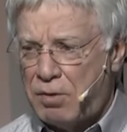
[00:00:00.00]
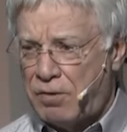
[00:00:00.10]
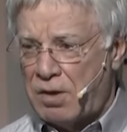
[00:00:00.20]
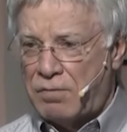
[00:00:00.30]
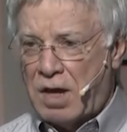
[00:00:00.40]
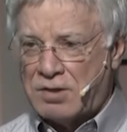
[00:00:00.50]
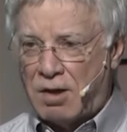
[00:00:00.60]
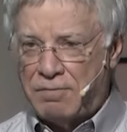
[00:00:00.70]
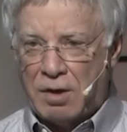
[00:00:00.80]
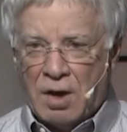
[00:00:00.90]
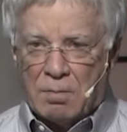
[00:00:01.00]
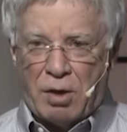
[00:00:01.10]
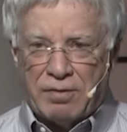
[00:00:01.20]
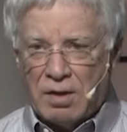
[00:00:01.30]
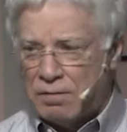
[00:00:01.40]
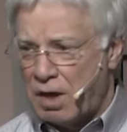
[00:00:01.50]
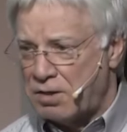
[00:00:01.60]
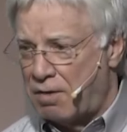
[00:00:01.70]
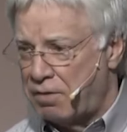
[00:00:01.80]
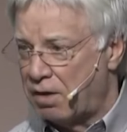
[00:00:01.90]
Perfect love casts out fear. Perfect love
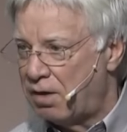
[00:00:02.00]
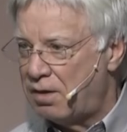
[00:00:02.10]
casts out fear.